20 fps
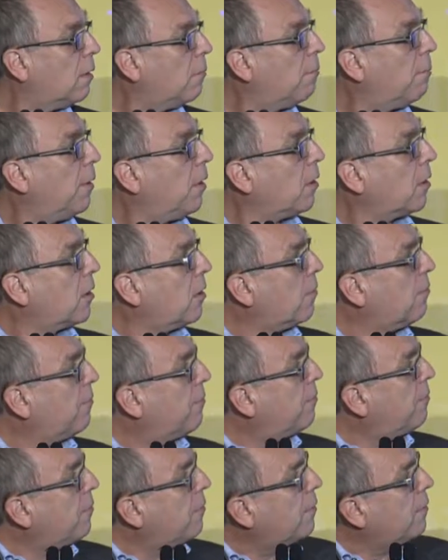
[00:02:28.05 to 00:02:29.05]
bulk of
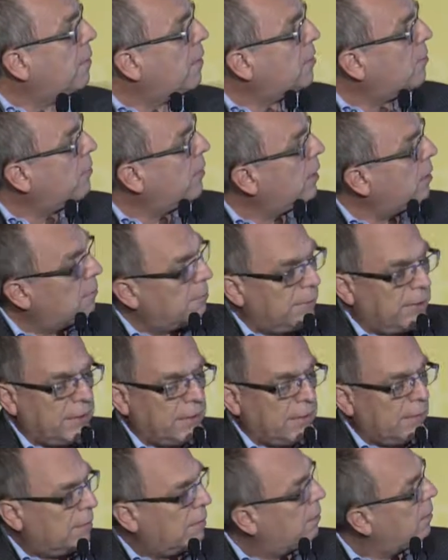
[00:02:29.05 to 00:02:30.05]
the
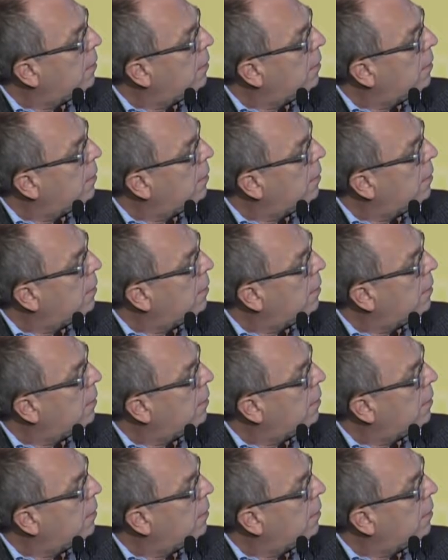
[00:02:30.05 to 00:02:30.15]
development